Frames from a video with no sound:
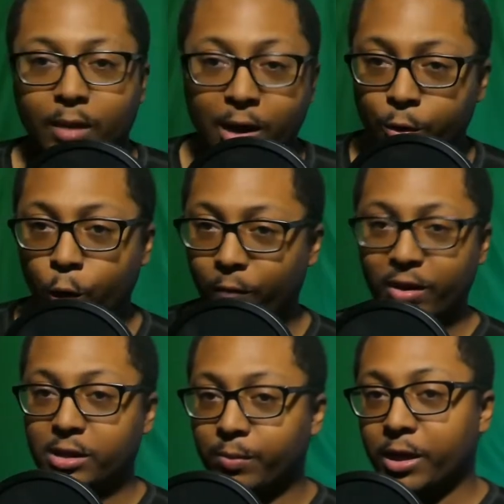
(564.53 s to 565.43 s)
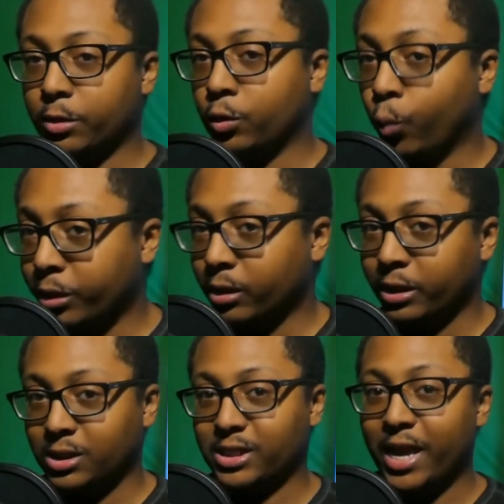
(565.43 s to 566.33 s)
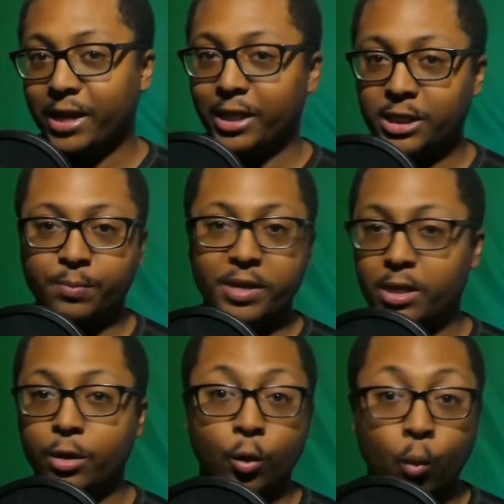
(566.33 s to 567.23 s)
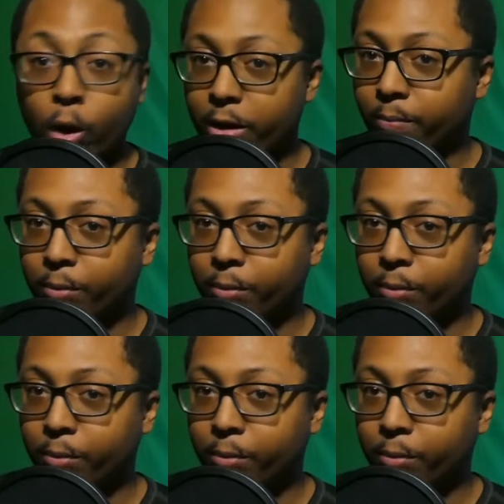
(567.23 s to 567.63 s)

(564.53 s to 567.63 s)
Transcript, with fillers: I don't know if that's my dwindling sanity speaking or what,